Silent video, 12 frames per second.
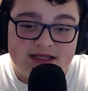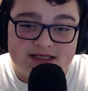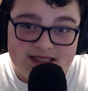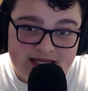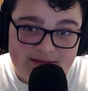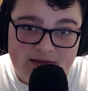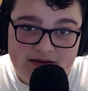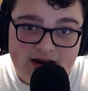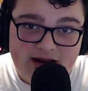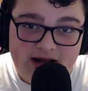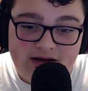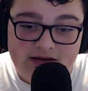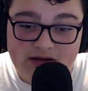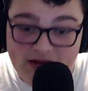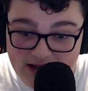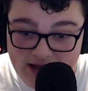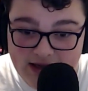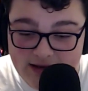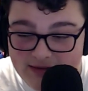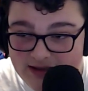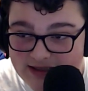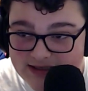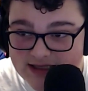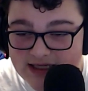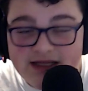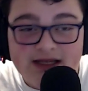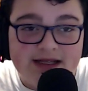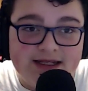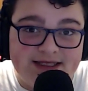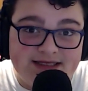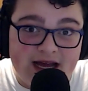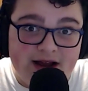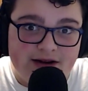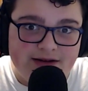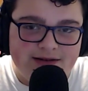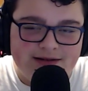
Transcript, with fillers: sleeping right now. I mean, he's tired.